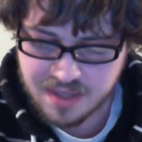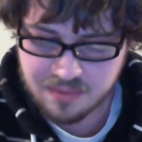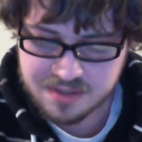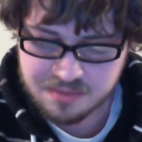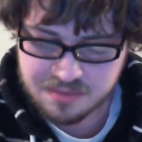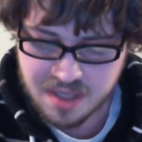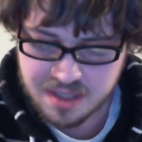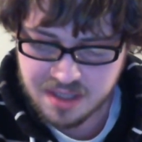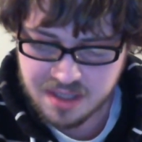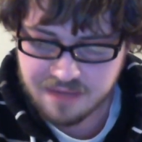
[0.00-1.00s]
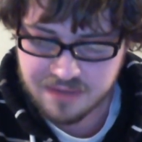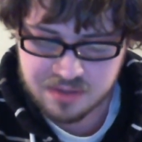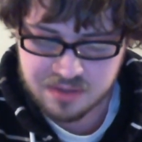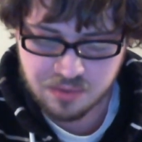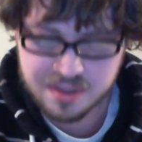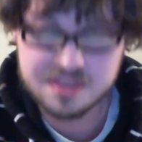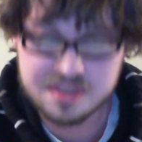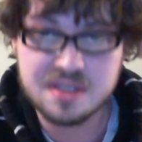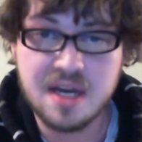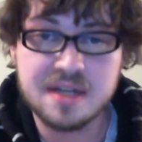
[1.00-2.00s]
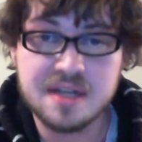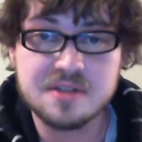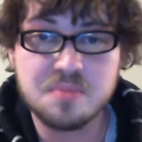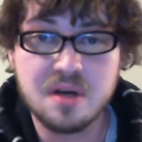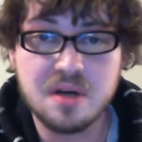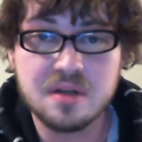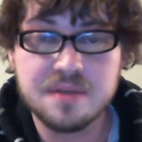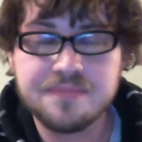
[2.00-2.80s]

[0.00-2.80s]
at WrestleMania and victorious tonight against Punk.